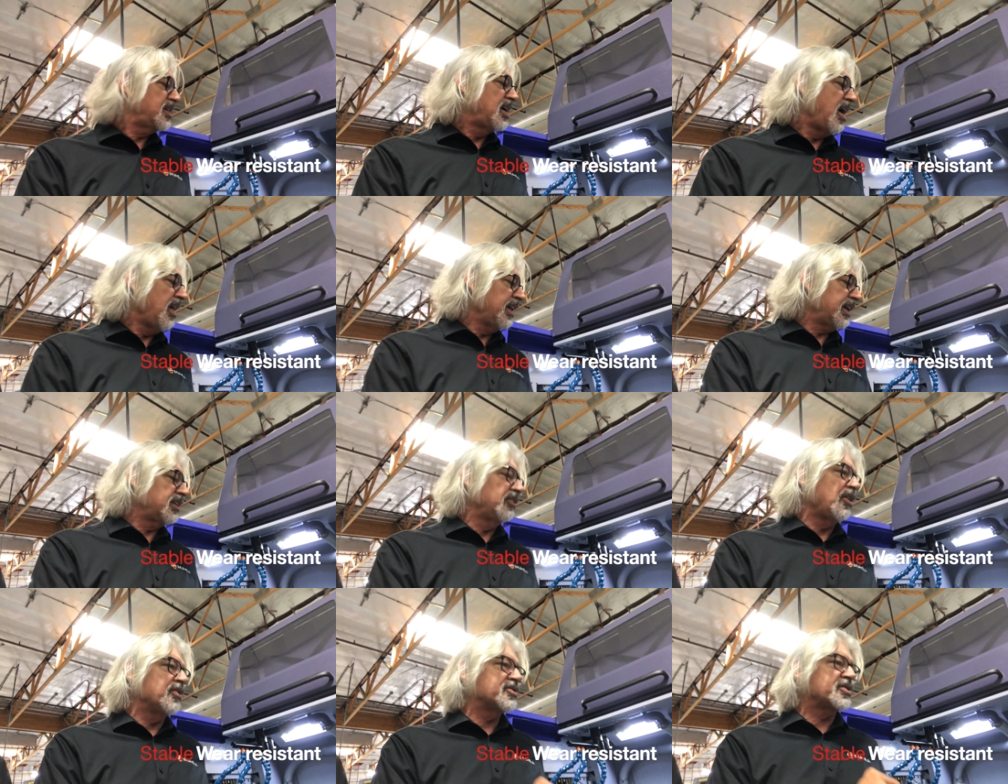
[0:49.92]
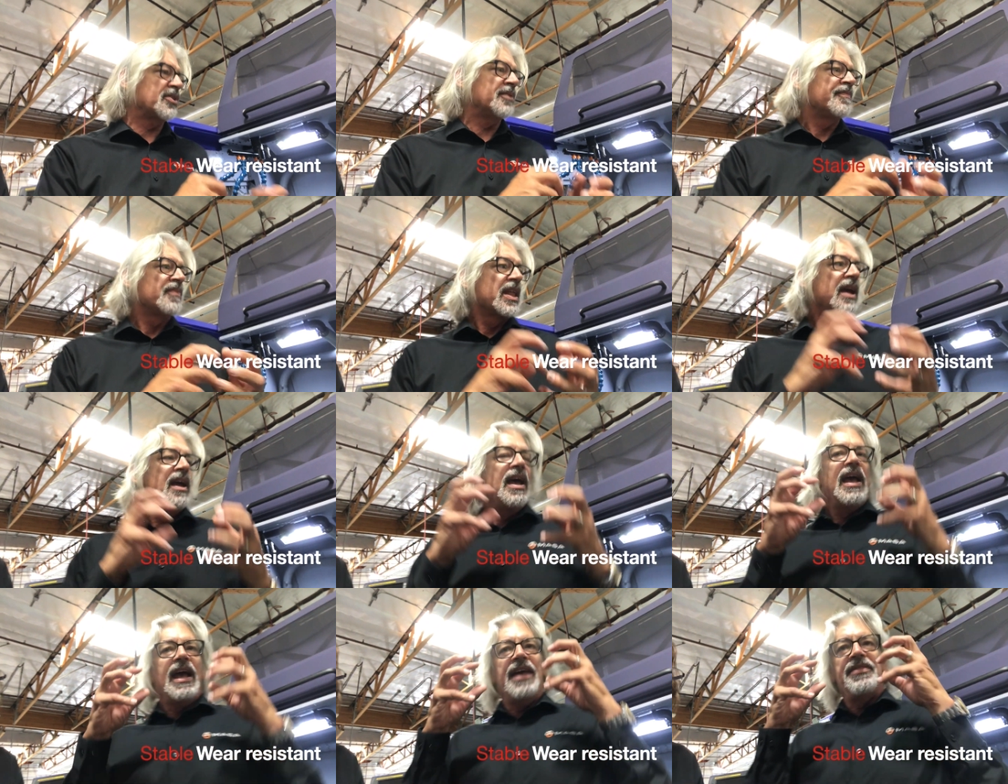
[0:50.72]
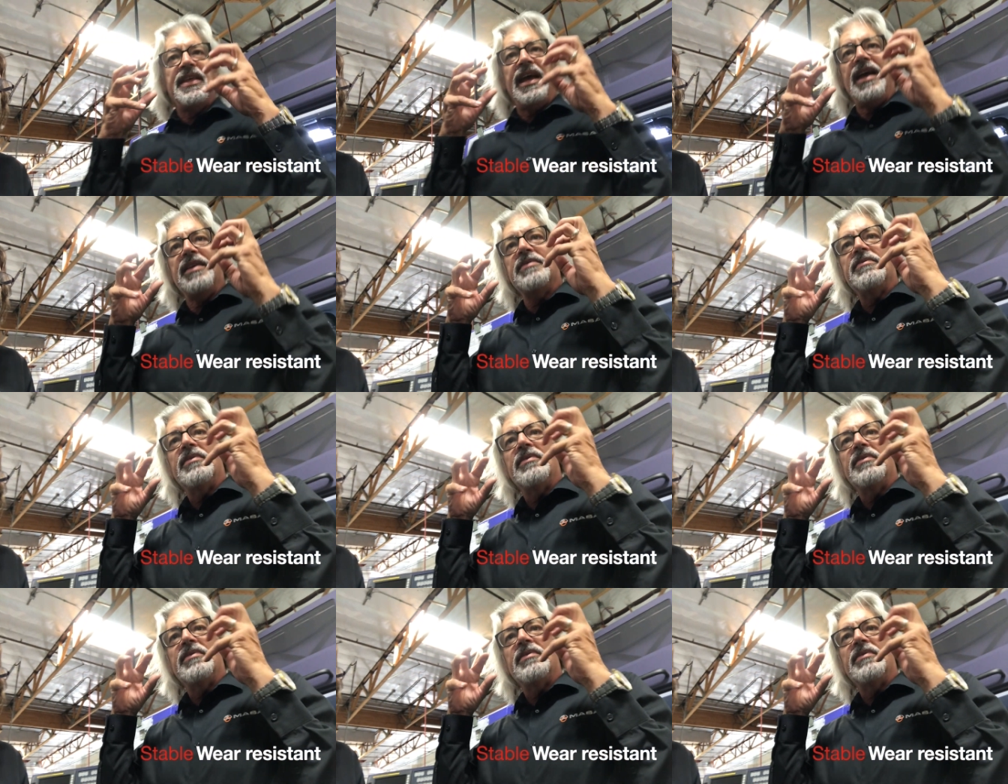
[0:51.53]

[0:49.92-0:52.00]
collet closer, and then